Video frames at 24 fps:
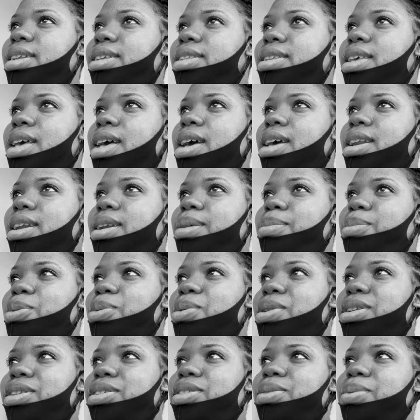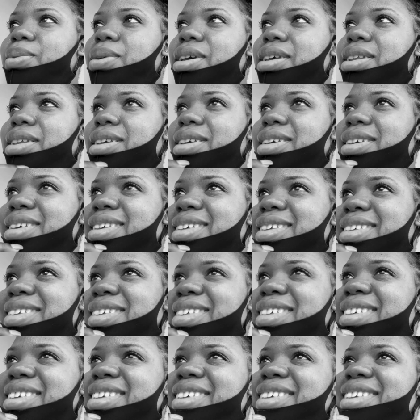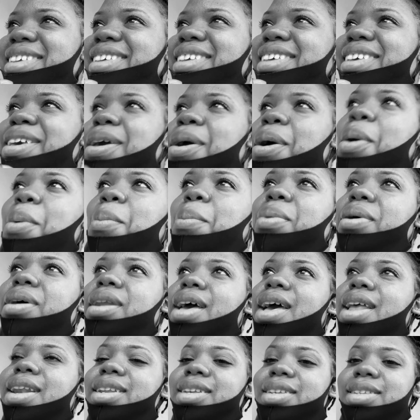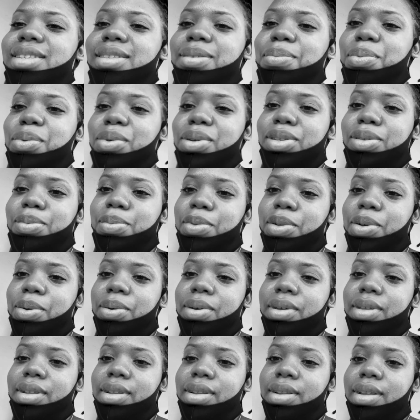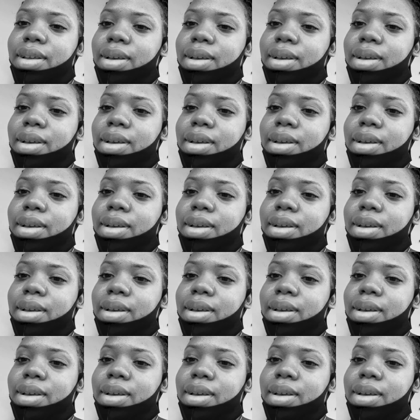it's hot and I'm already sweating but at least the breeze blowing.